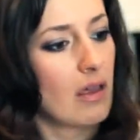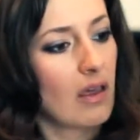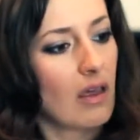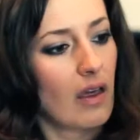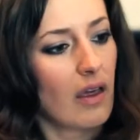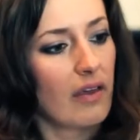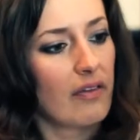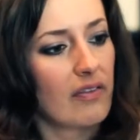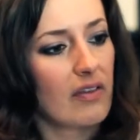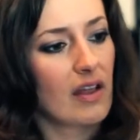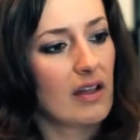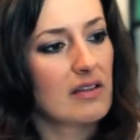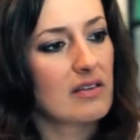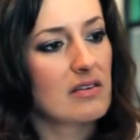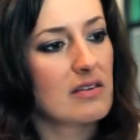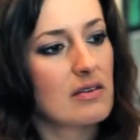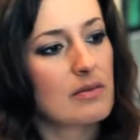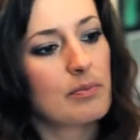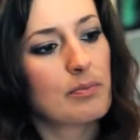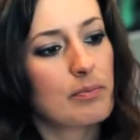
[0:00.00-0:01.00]
And
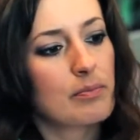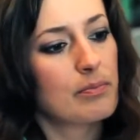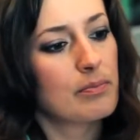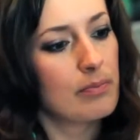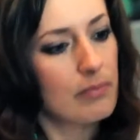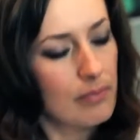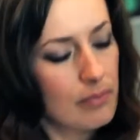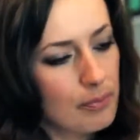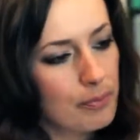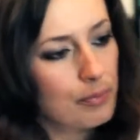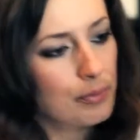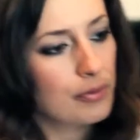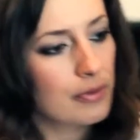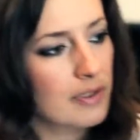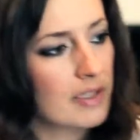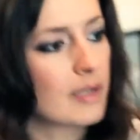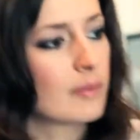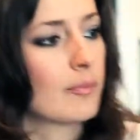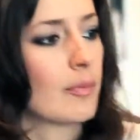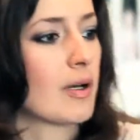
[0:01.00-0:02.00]
that's
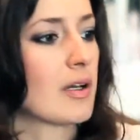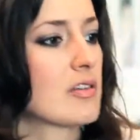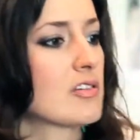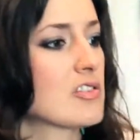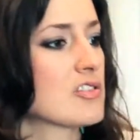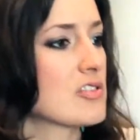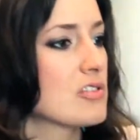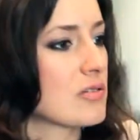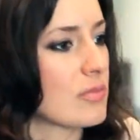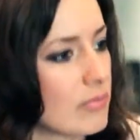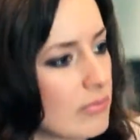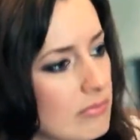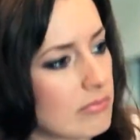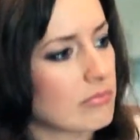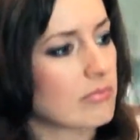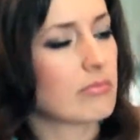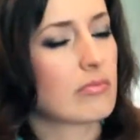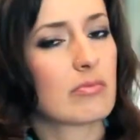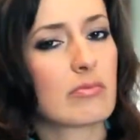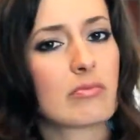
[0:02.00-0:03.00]
pretty much
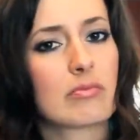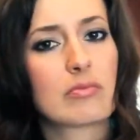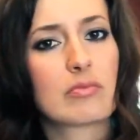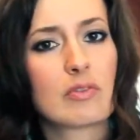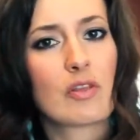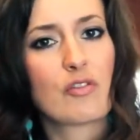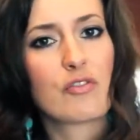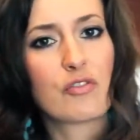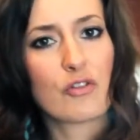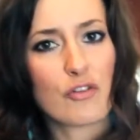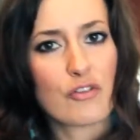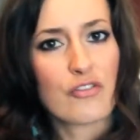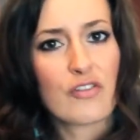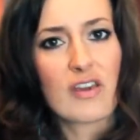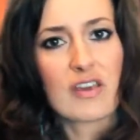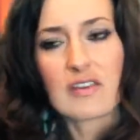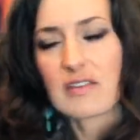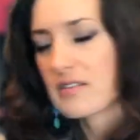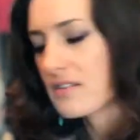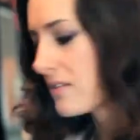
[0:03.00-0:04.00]
the full
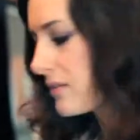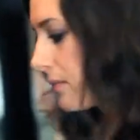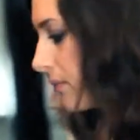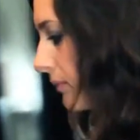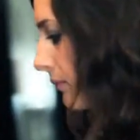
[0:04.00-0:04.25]
face.